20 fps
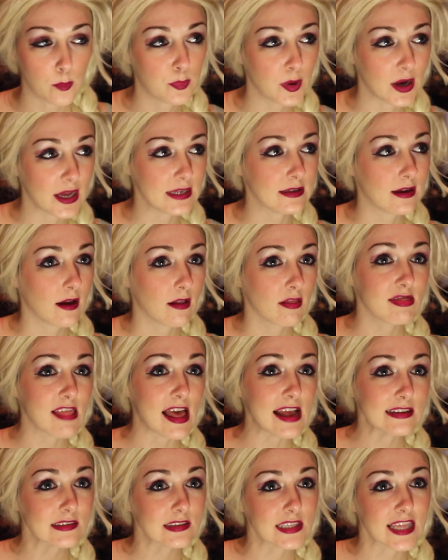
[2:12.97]
But
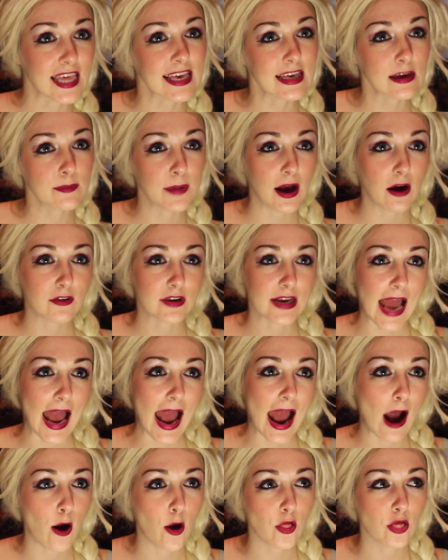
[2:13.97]
let's think about
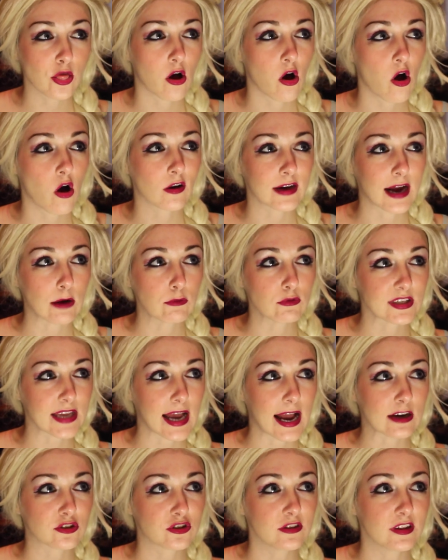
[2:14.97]
how long I was
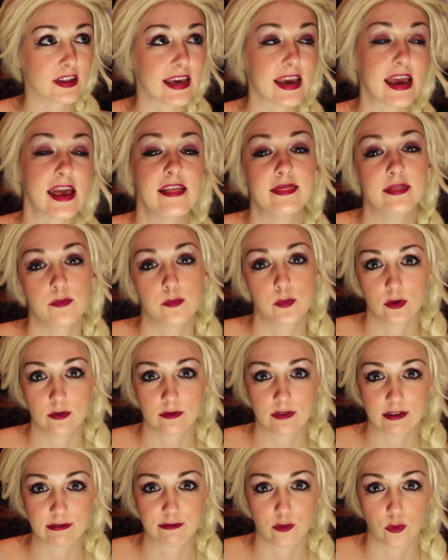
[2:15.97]
actually in the
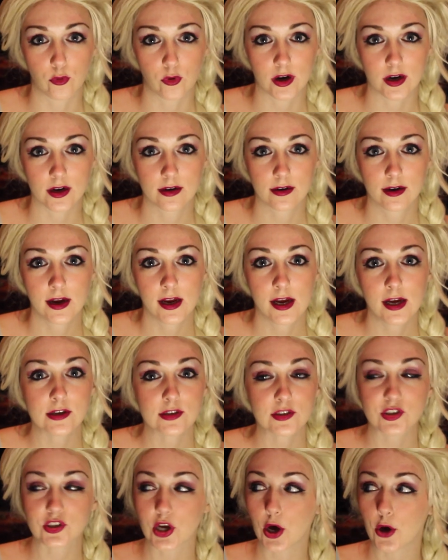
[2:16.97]
movie for.
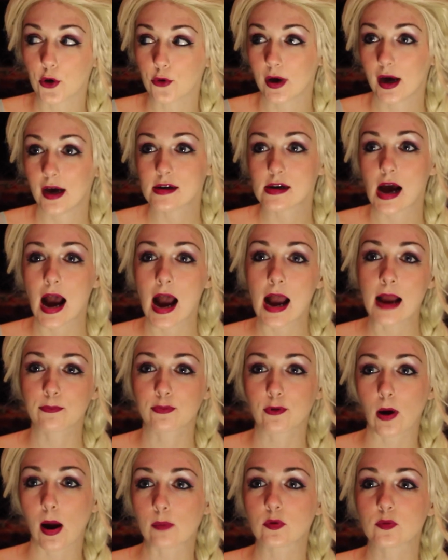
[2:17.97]
So I'm
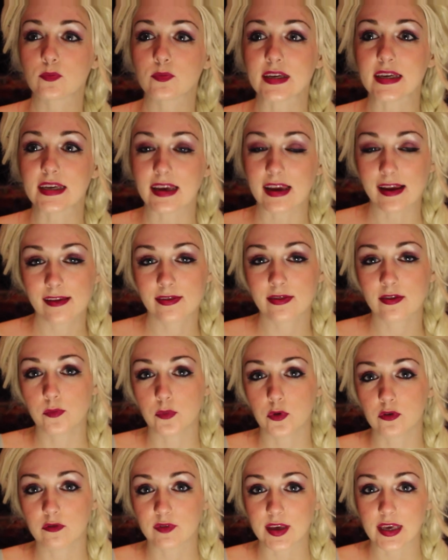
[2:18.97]
probably in the
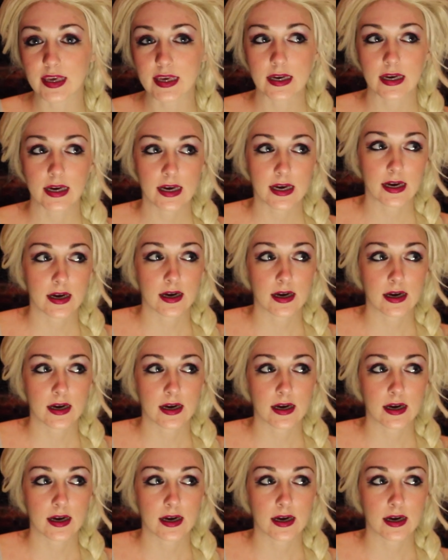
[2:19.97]
movie